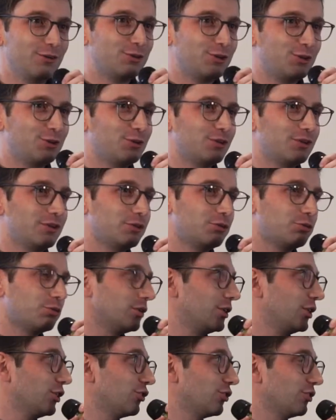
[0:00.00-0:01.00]
of choose this
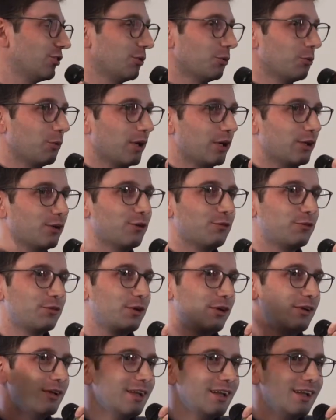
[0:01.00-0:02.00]
traditional way of
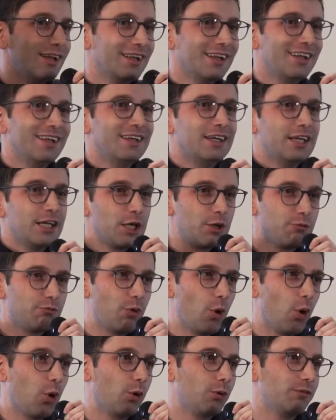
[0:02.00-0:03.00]

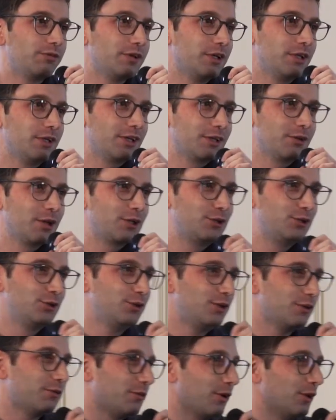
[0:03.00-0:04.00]
evolve and
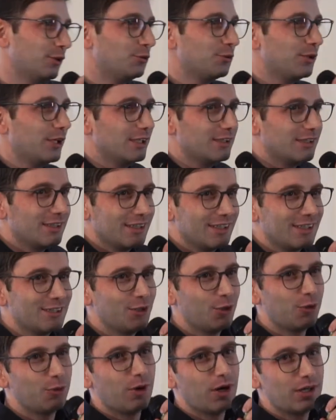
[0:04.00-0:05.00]
do the fundraising.
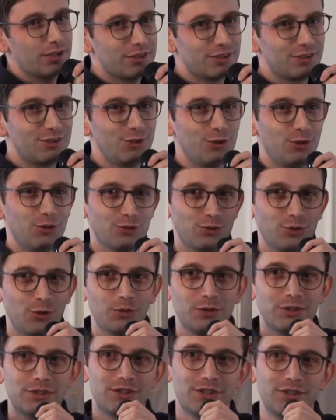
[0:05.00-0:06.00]
No ICOs,
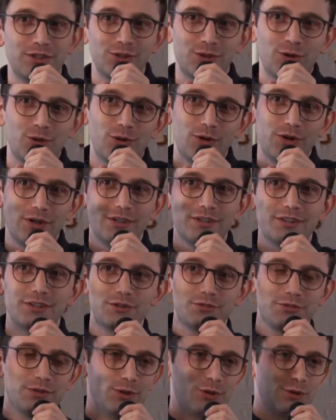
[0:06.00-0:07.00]
no internal coin.
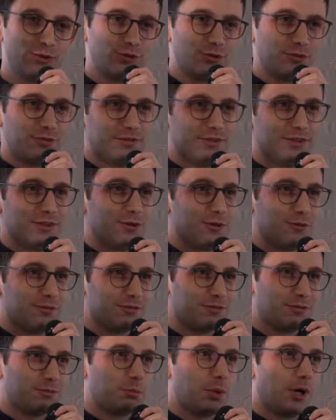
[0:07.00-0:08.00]
This philosophy of
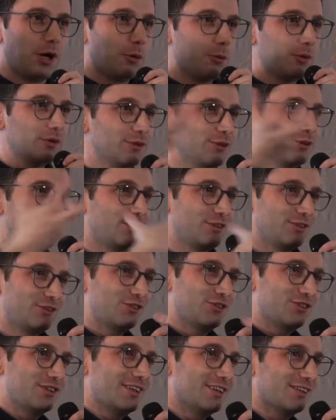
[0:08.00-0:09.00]
Pavel you can
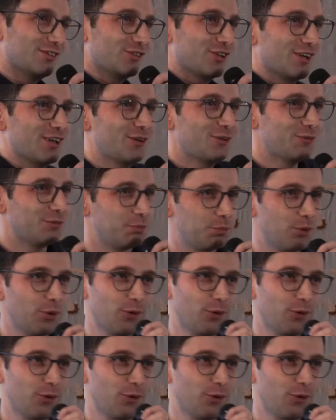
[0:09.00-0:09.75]
see inside of the